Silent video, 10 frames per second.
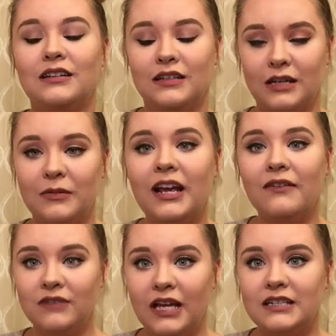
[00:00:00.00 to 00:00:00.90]
Like, I'm gonna
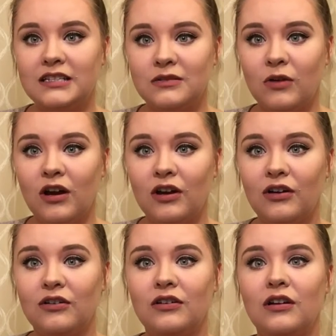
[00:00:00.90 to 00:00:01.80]
have lights
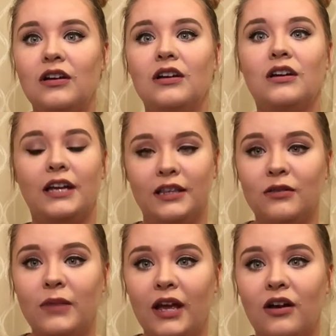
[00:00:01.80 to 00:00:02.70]
tomorrow in
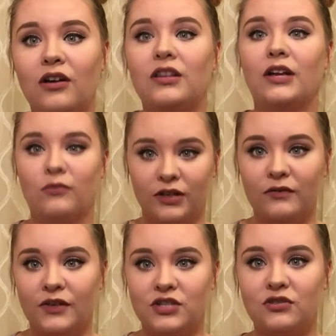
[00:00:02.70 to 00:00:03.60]
the mail, like real
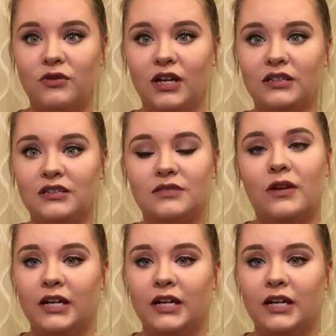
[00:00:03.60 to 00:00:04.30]
official ones.